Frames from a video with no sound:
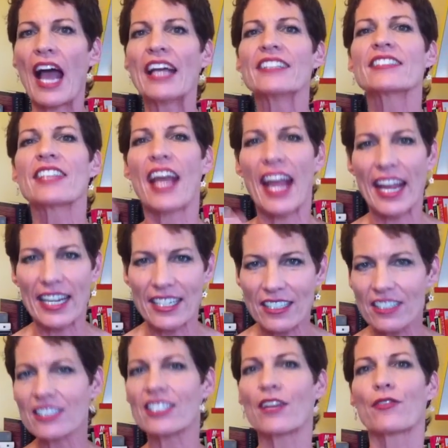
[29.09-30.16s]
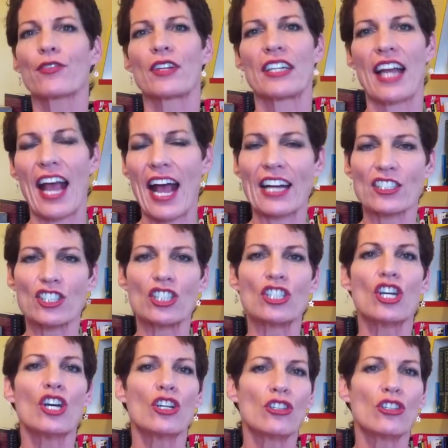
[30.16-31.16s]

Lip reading: and take different action,